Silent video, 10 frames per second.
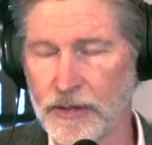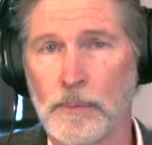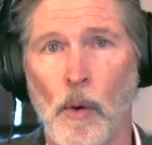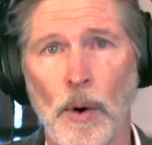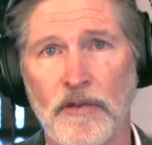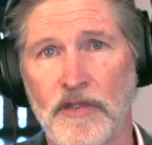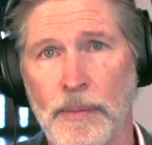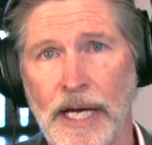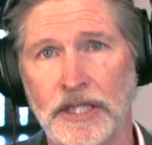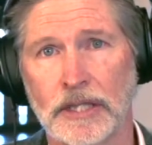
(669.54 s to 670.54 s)
for more
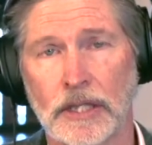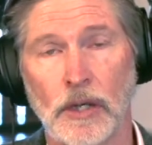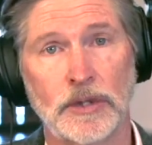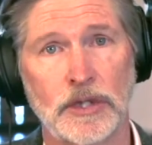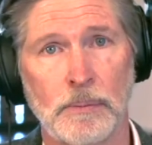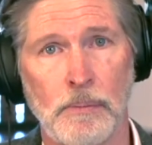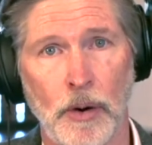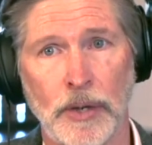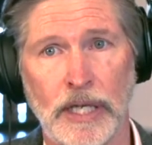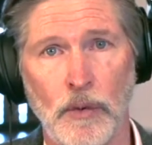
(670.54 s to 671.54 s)
information, go to
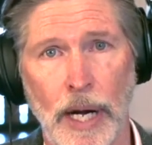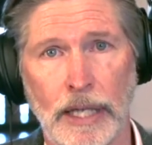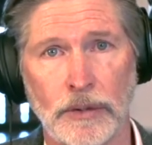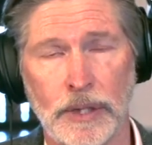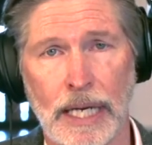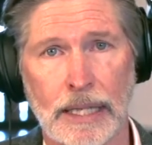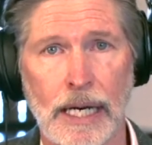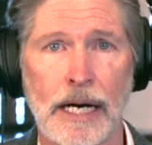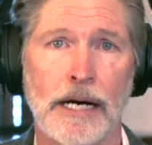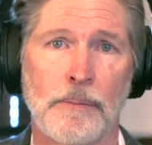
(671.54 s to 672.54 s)

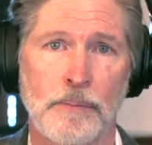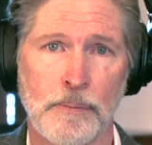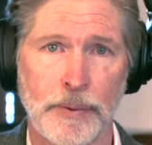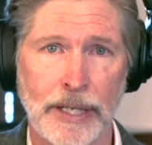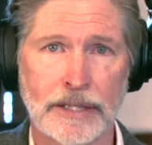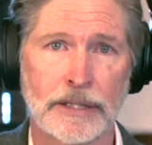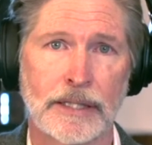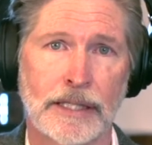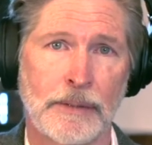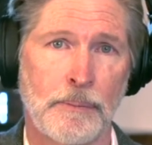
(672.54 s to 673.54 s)
BoerneRadio.com,
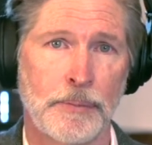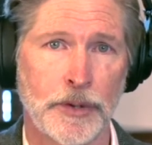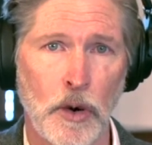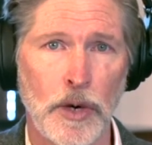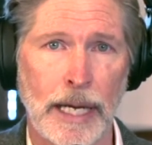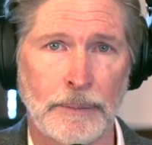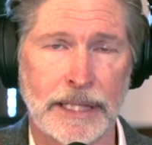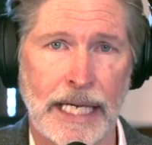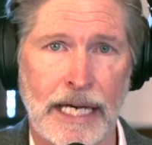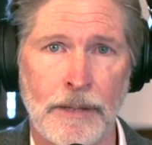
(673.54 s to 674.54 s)
press the
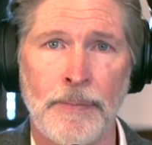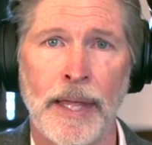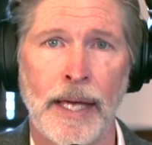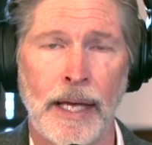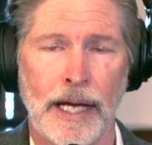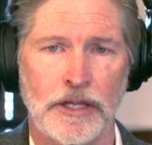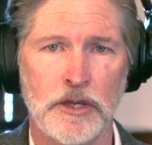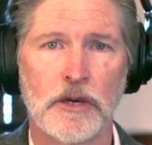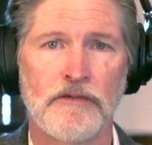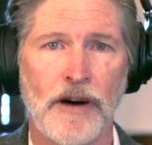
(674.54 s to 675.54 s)
program tab,
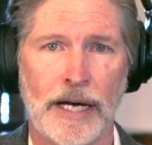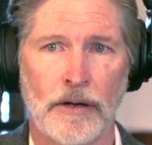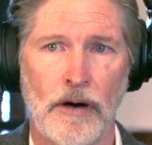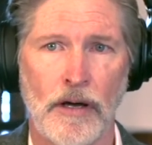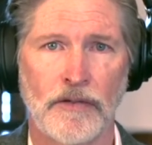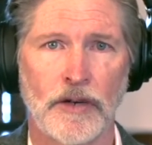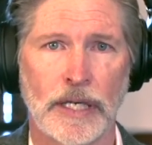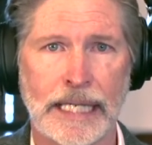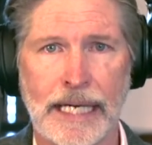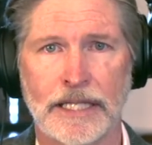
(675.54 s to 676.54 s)
and you can find all of
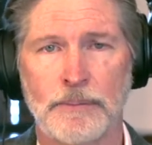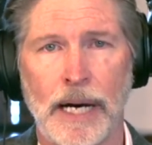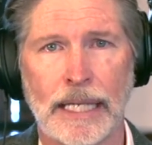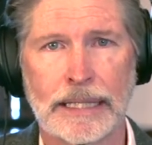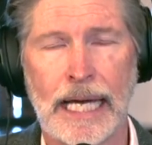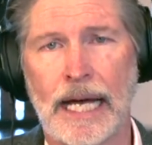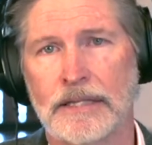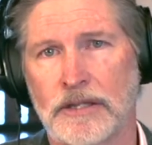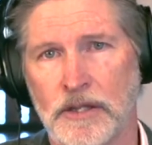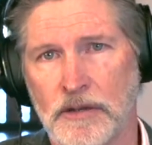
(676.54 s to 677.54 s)
our guest
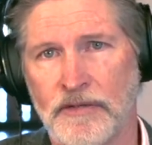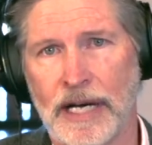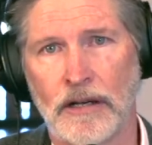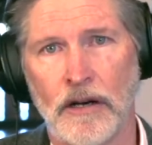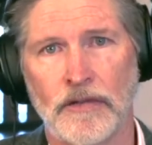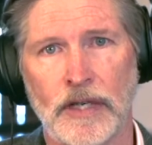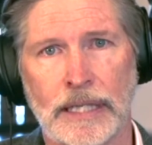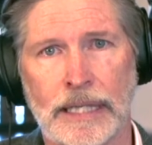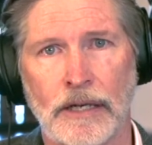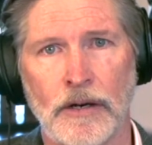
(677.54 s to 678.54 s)
podcasts, and you can find all
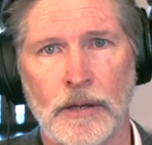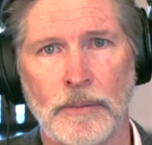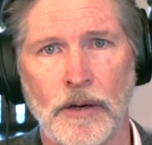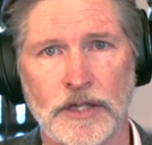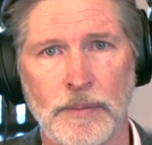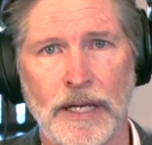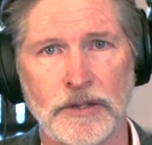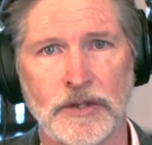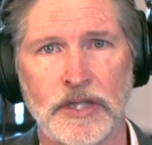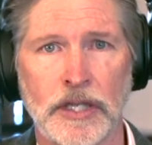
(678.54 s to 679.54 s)
of our
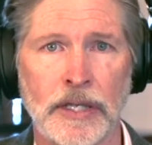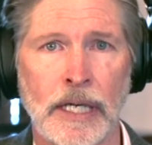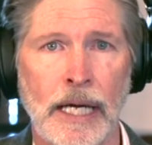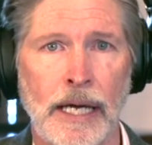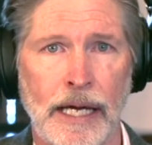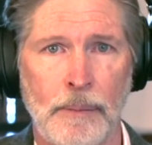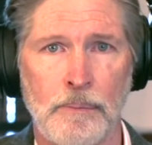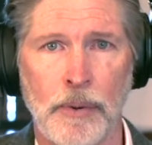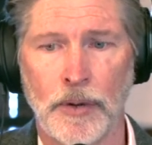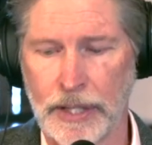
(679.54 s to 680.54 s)
sponsors there
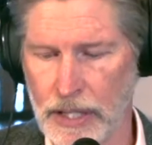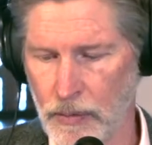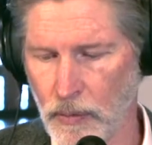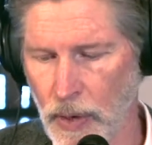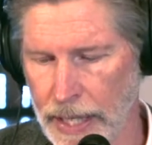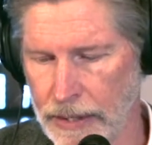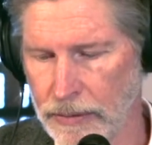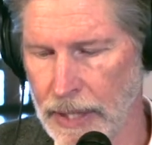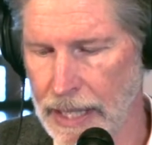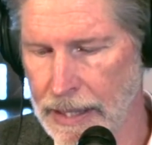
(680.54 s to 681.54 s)
at
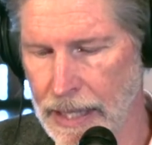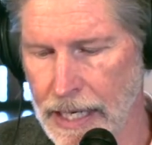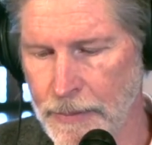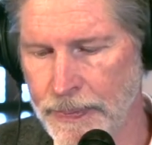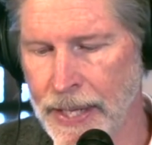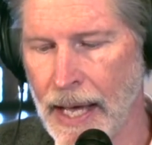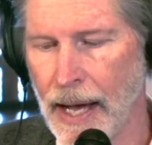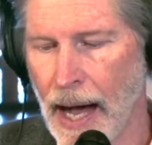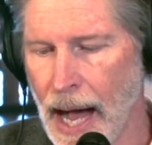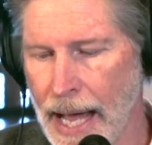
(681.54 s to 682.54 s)
BoerneRadio.com.
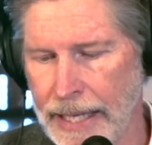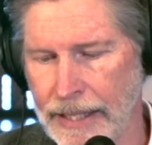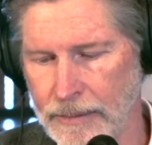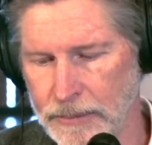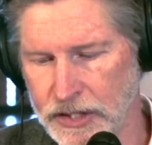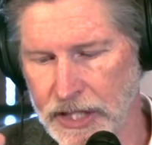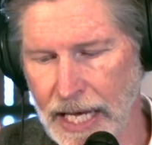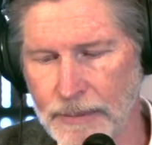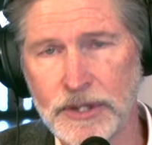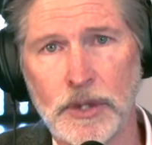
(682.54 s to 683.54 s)
I am
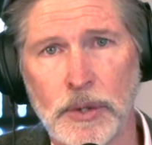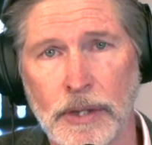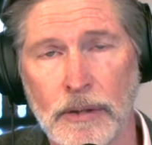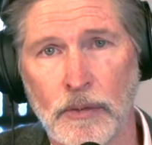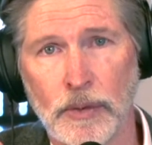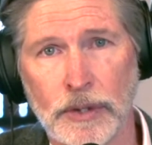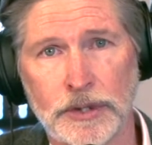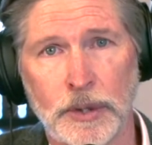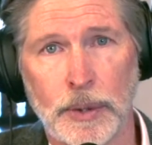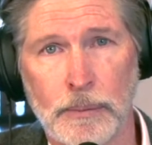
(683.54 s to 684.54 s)
James Duerr,
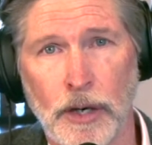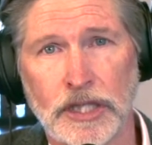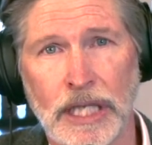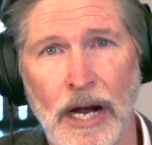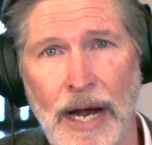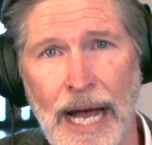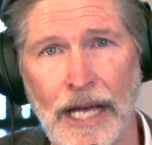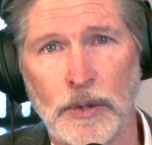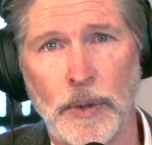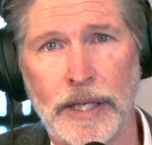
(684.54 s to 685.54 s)
realtor with Berkshire
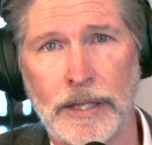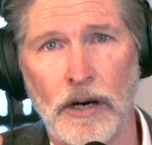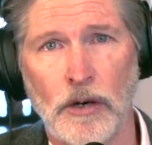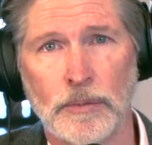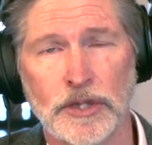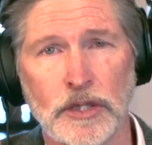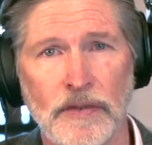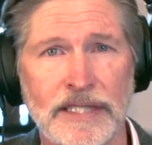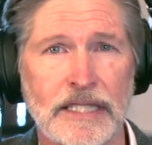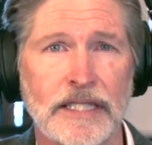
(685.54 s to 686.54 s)
Hathaway Home
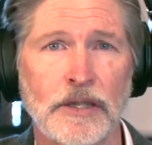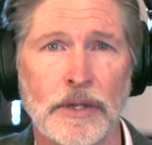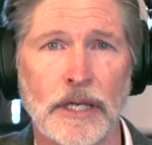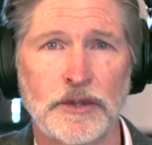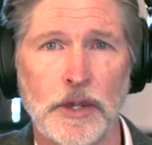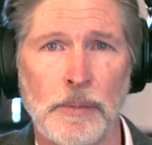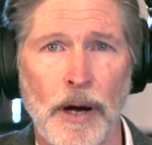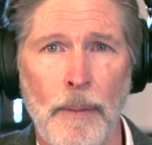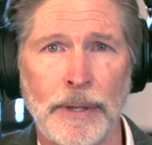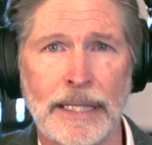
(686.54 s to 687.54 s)
Services Hill Country
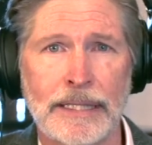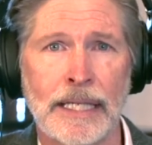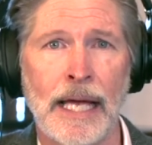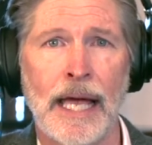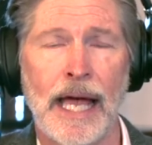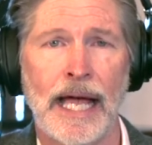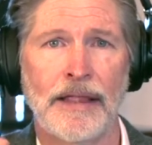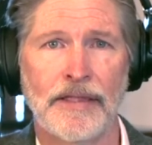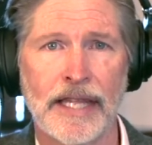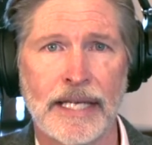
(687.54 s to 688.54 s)
Properties,
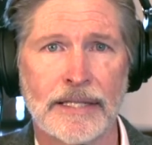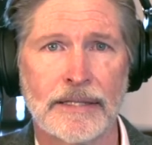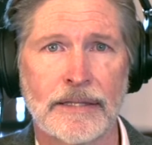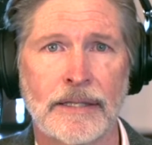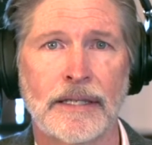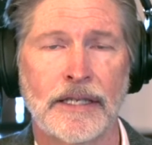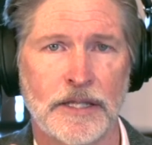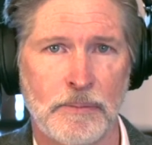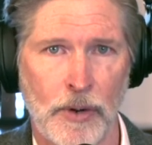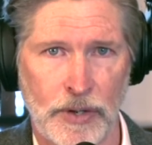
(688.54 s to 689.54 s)
and this
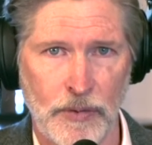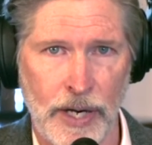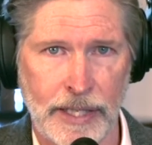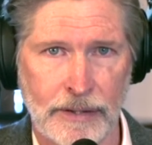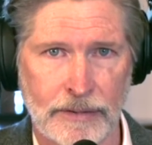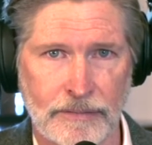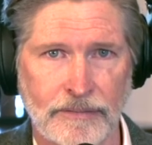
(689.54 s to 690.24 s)
is Boerne Radio.